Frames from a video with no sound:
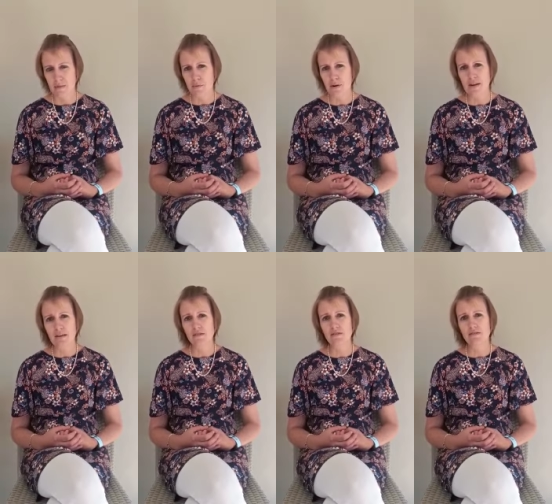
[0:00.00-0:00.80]
Prayer
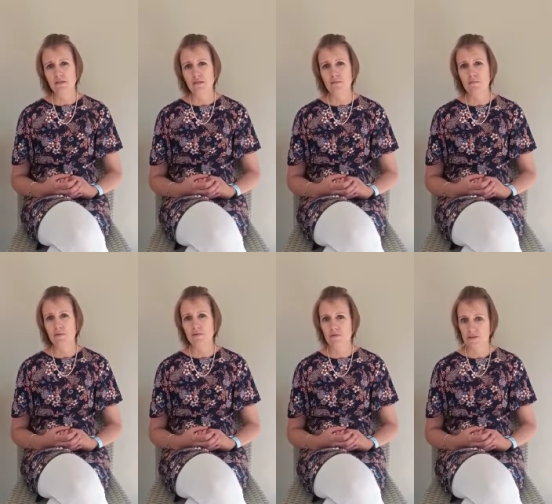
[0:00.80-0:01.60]
is so
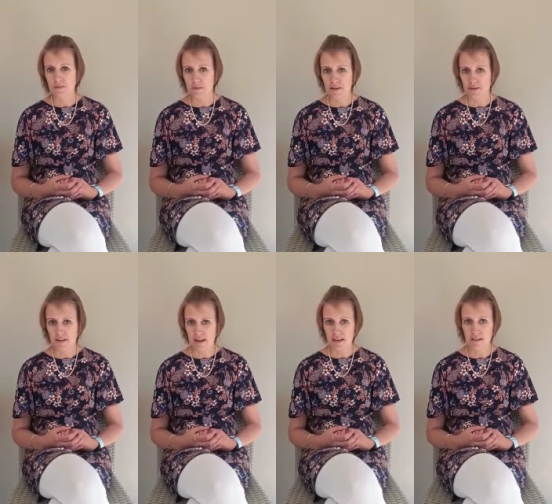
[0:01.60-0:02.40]
important because
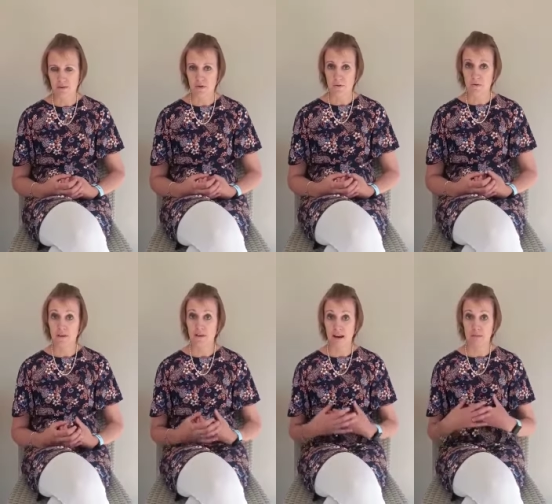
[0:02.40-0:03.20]
that is when we
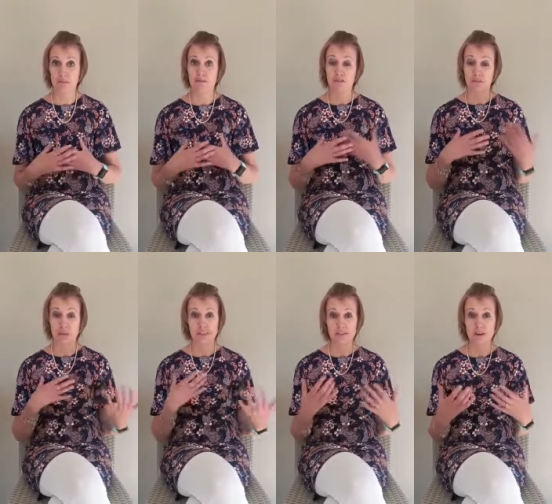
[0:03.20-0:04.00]
are able to
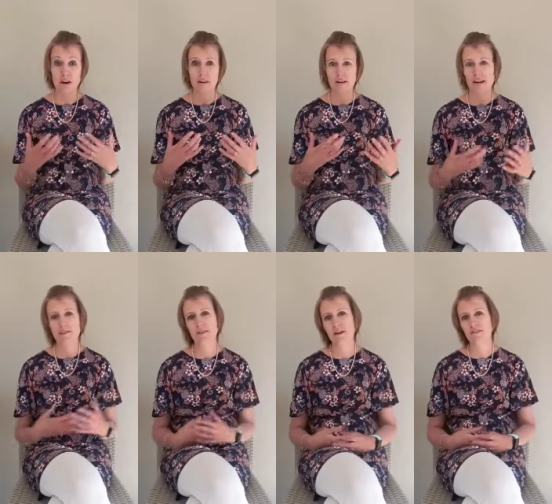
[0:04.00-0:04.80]
speak to God and
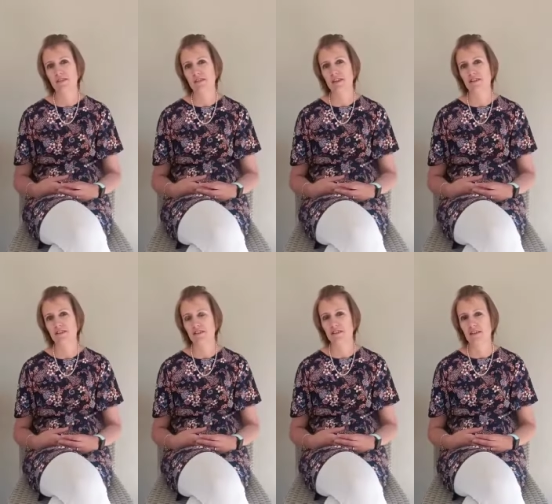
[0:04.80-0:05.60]
have a
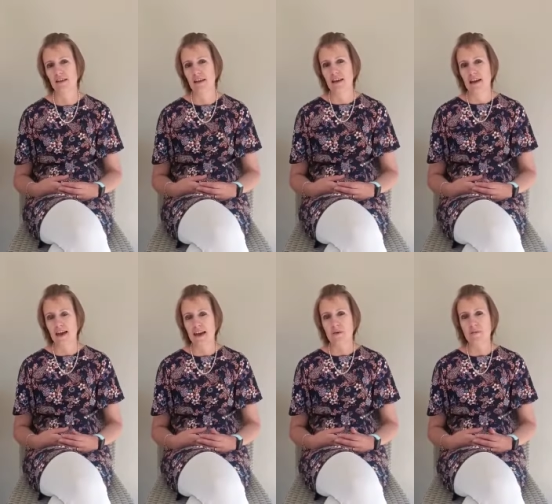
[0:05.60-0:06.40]
conversation.
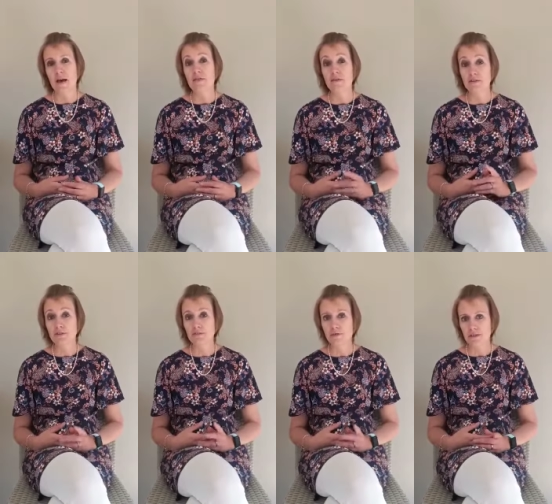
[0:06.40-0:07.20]
Um, and there's
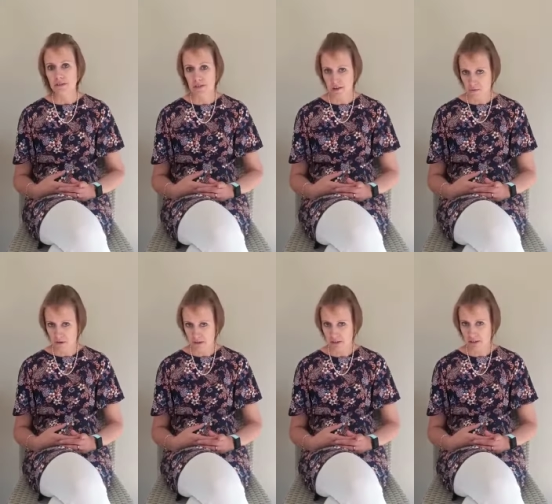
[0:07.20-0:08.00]
two verses that I
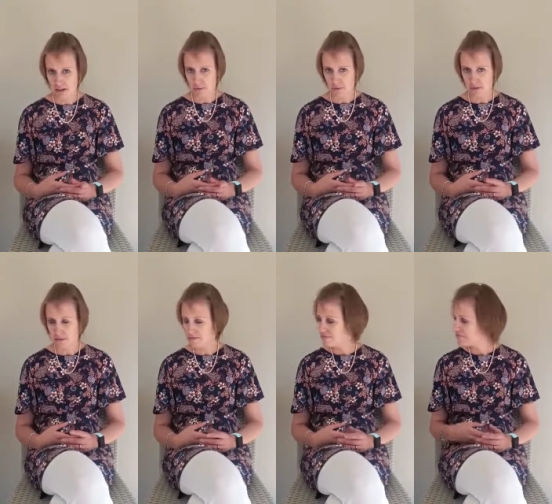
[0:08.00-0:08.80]
wanted to share with you.